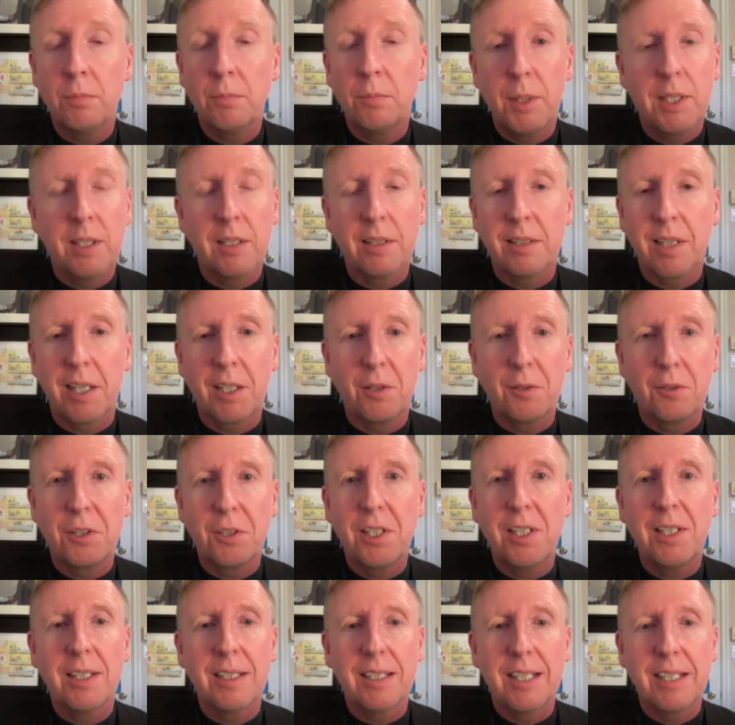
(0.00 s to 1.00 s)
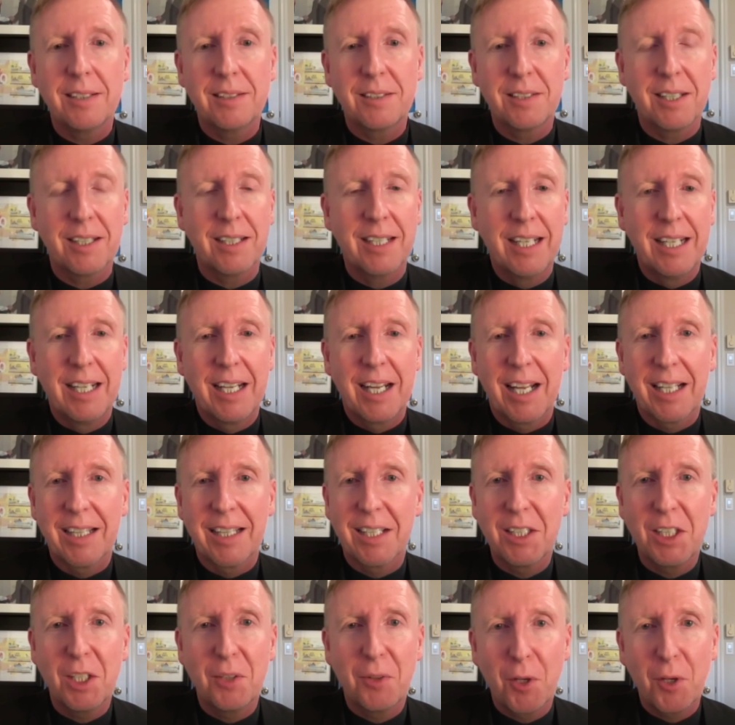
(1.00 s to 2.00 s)
because I don't see unless uh,
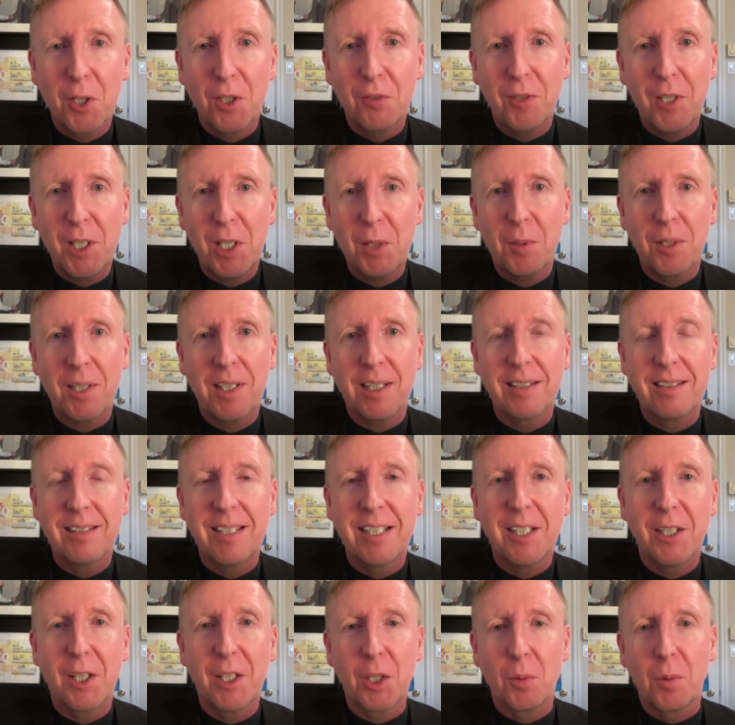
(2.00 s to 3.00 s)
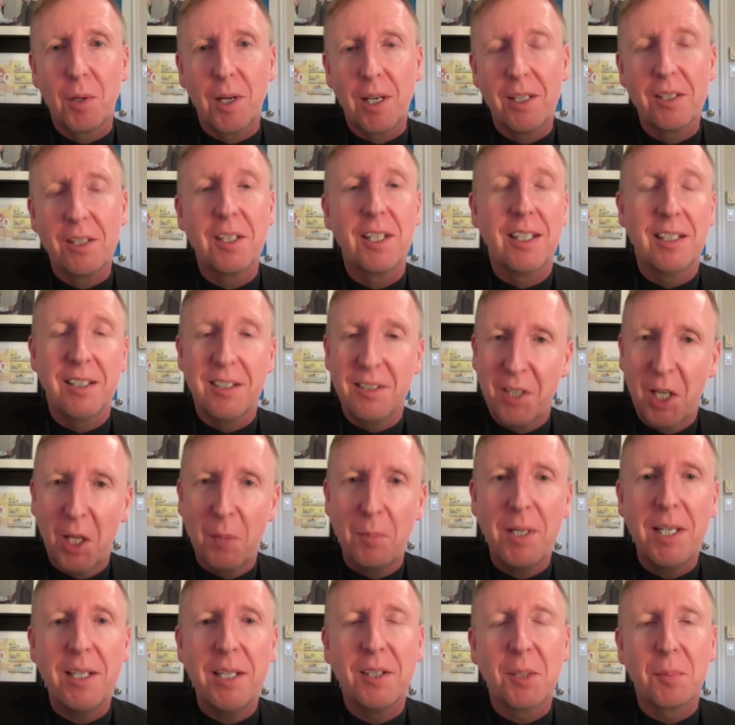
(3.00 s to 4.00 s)
unless you've heard of anyone else saying otherwise. Tell
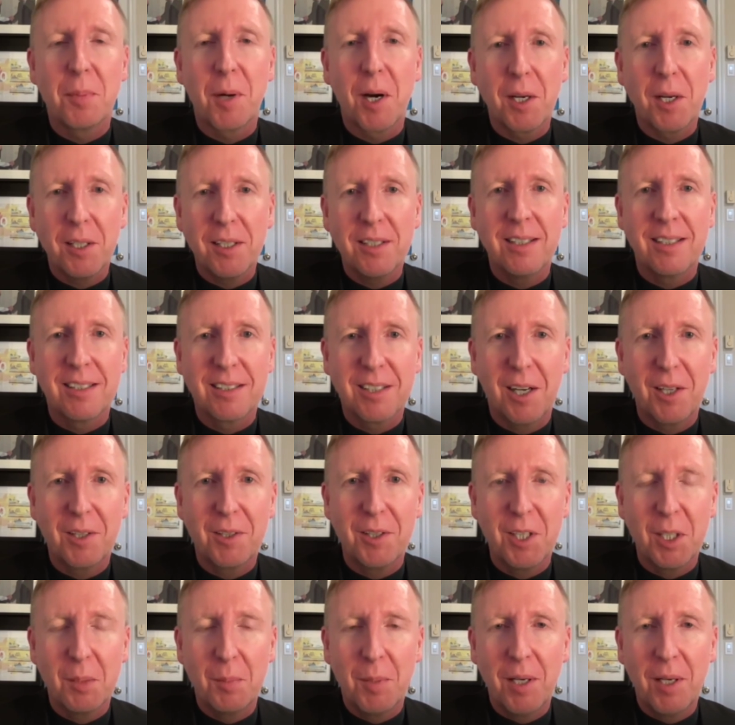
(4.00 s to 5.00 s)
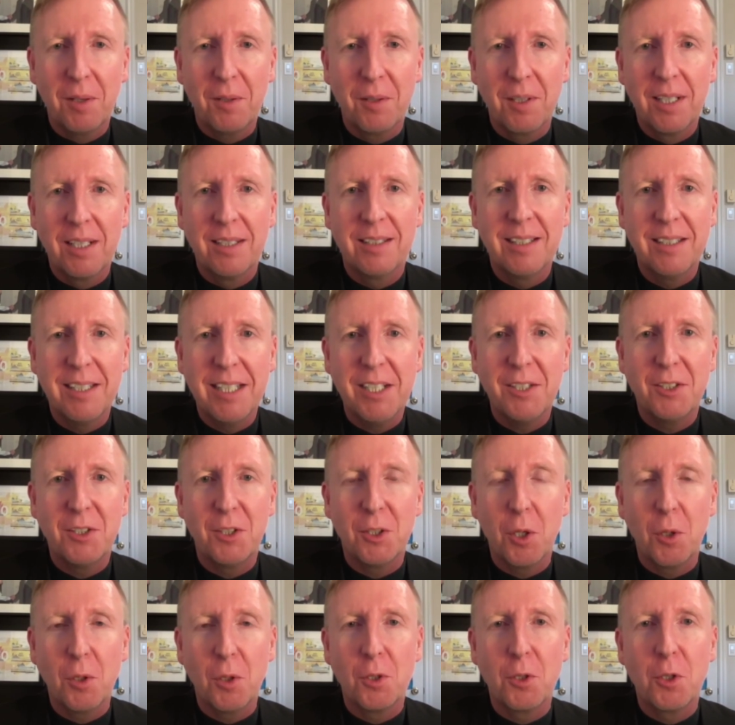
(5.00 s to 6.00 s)
me the party that's talking about the need to
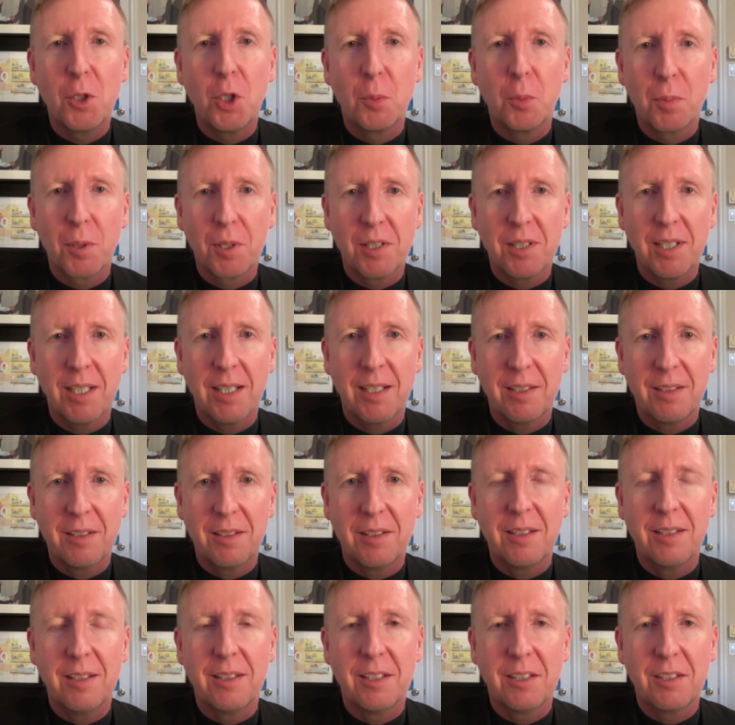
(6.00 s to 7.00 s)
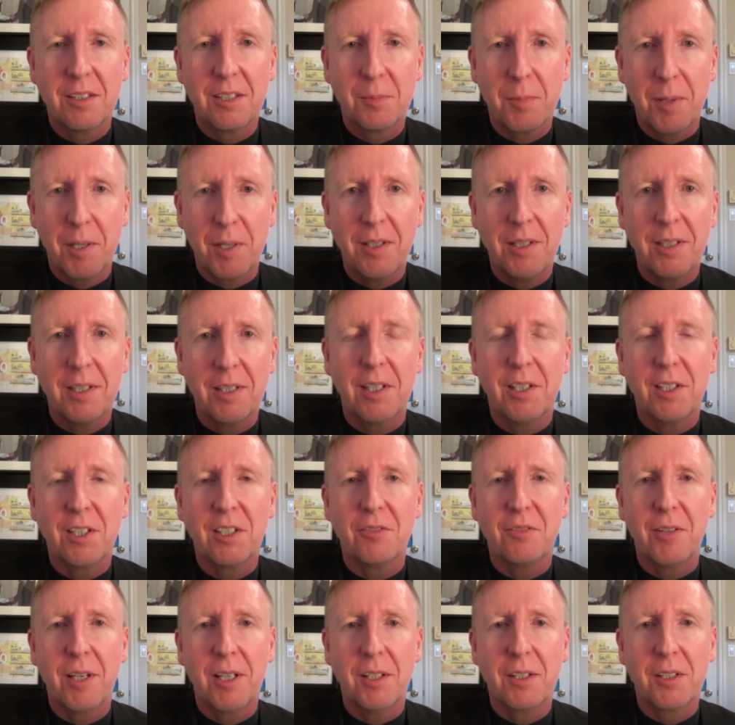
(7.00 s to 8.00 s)
go to two percent spending on
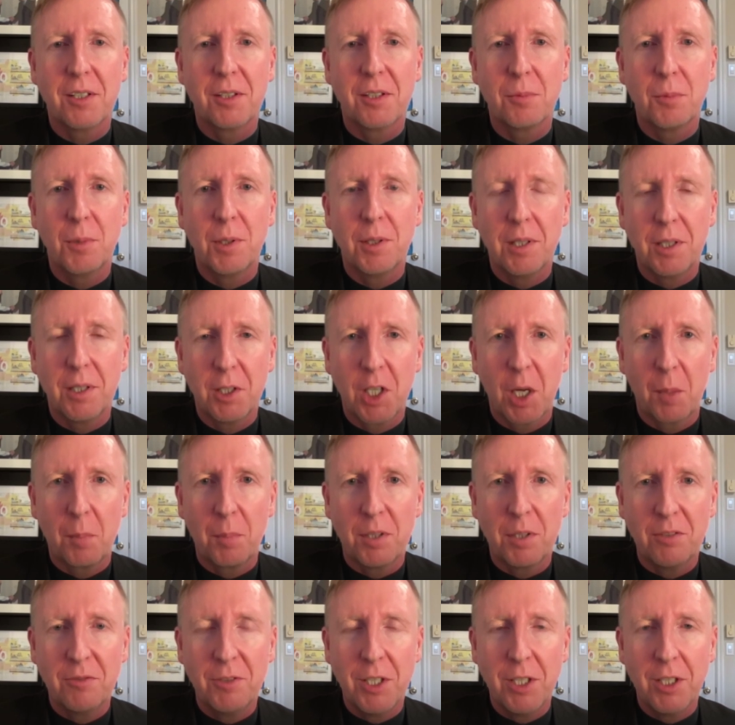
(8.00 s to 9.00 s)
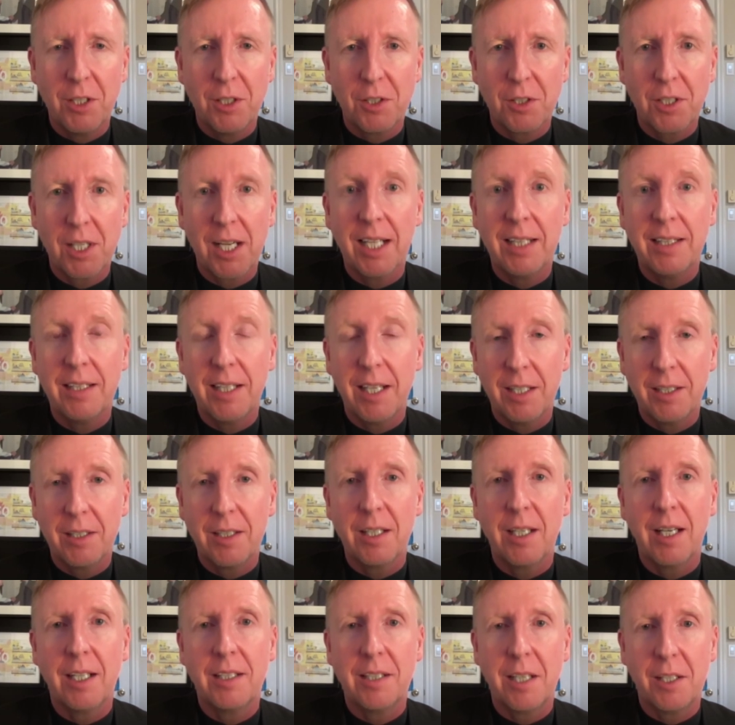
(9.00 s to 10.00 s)
defense within a couple of years, and then
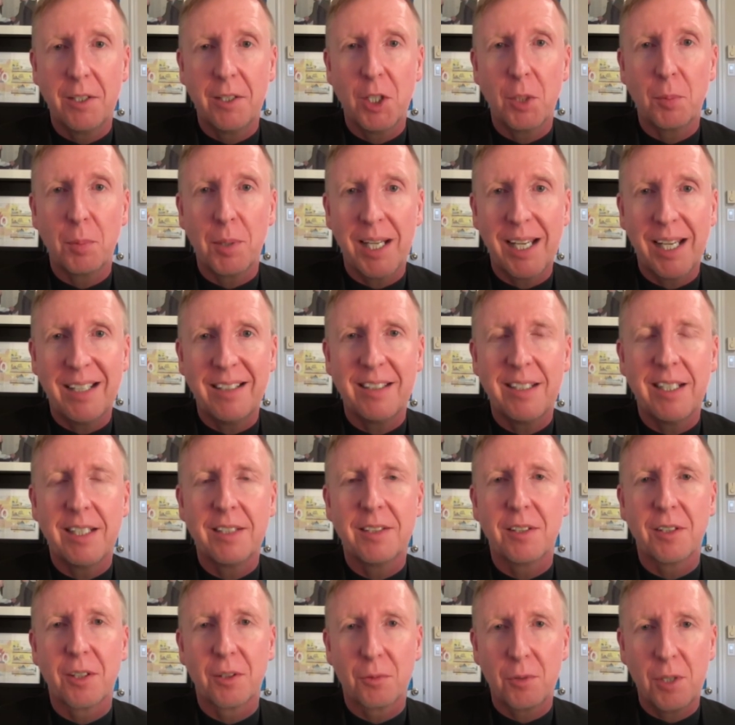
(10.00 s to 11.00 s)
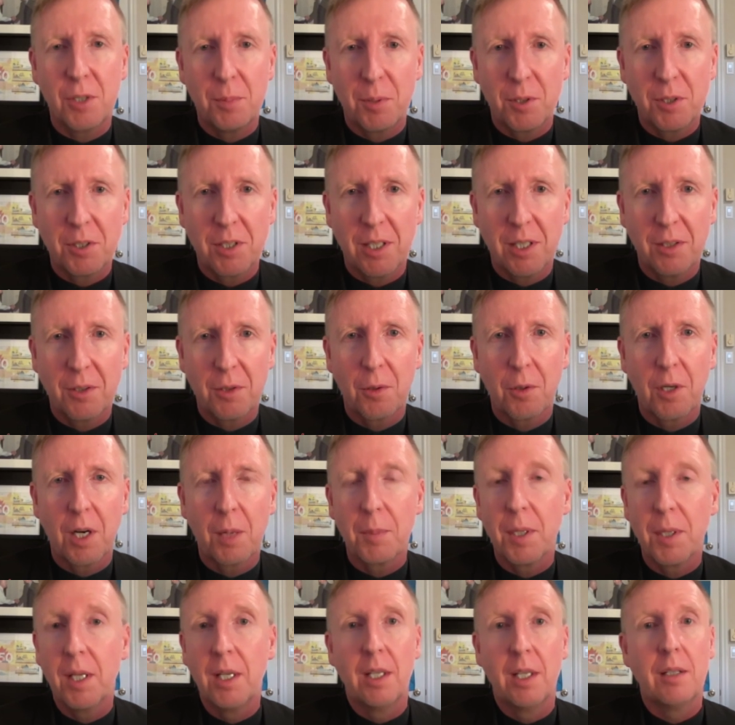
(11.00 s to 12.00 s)
a ten-year plan to get to three percent or
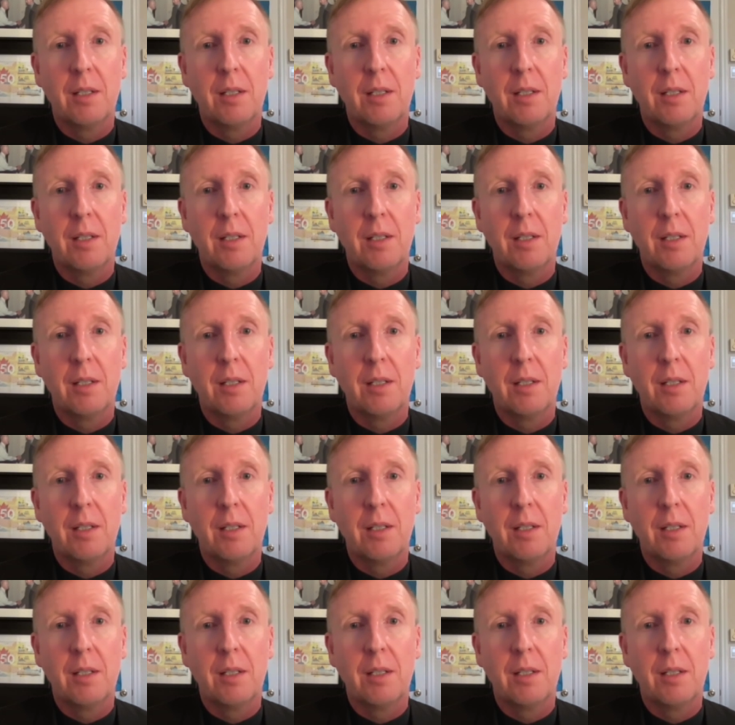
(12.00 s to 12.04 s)
up.